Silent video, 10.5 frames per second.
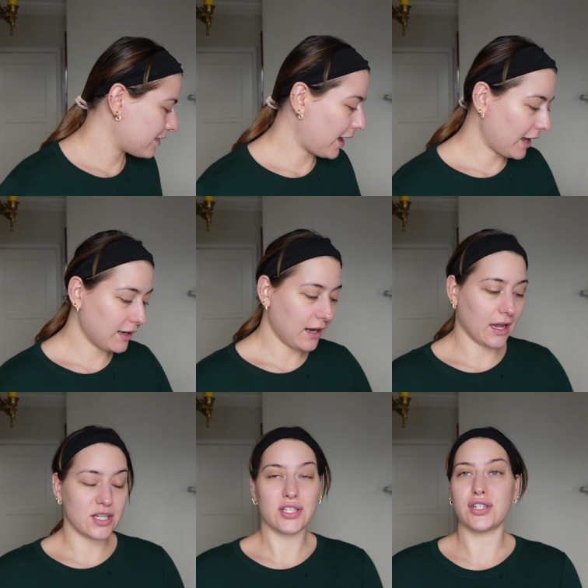Then
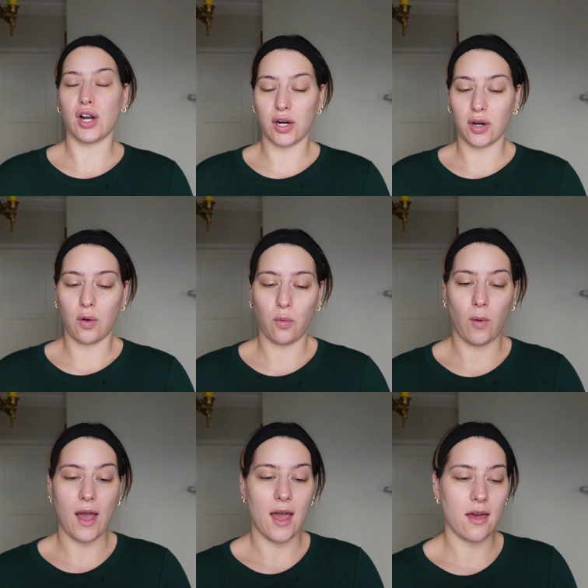I start
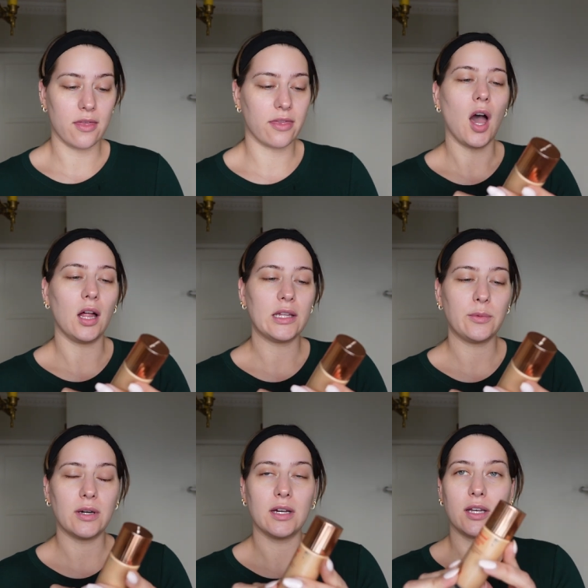with
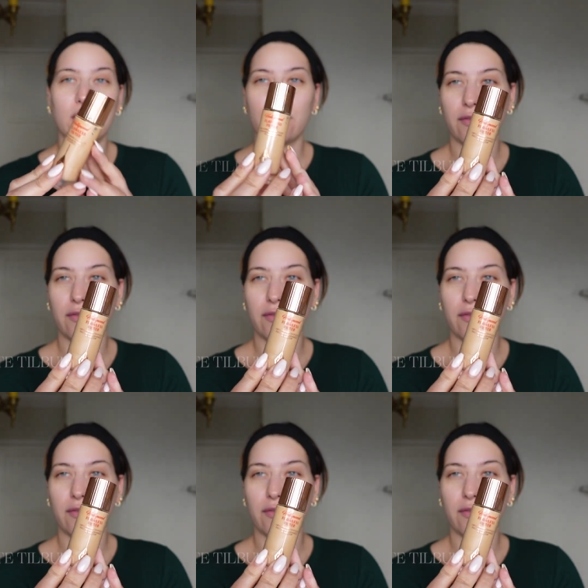Hollywood